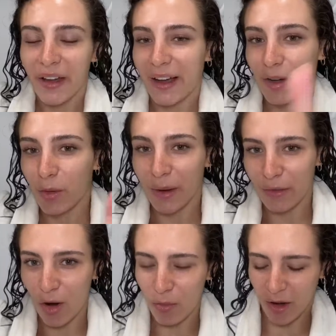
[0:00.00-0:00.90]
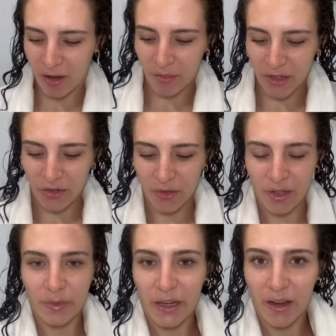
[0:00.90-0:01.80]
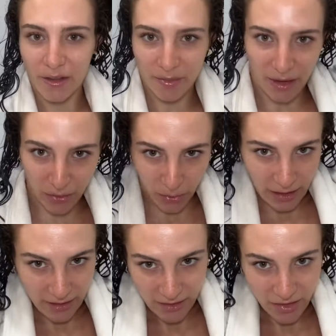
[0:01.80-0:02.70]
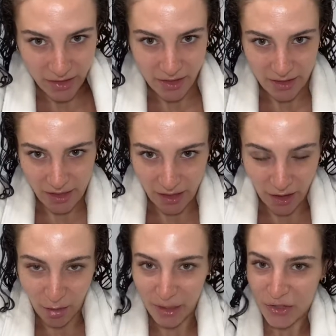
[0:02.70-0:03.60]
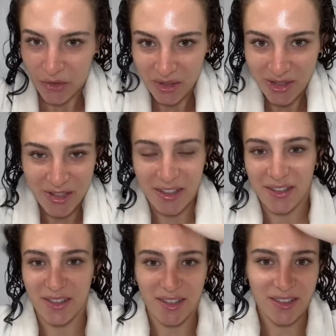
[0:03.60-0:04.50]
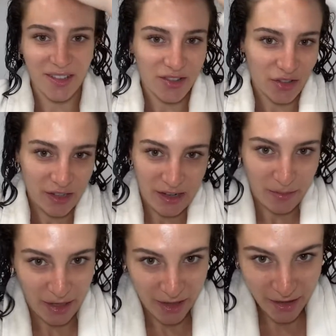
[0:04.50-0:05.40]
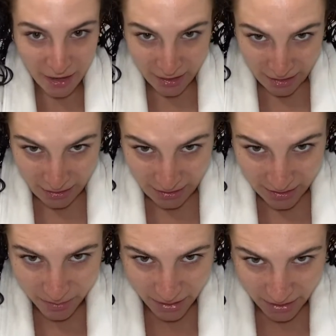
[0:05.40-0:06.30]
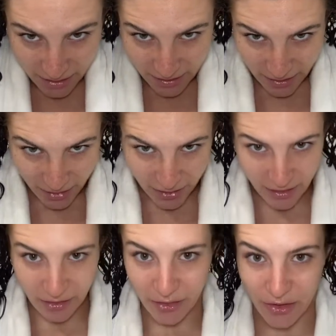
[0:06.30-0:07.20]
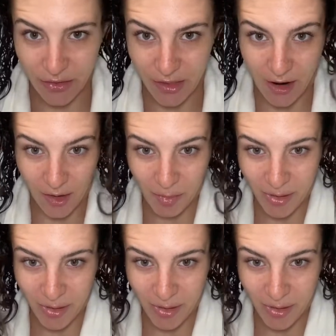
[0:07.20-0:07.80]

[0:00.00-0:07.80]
I had to put my robe on my shoulders because my wet sticky hair on my shoulders is a sensory nightmare. But now let's do the top.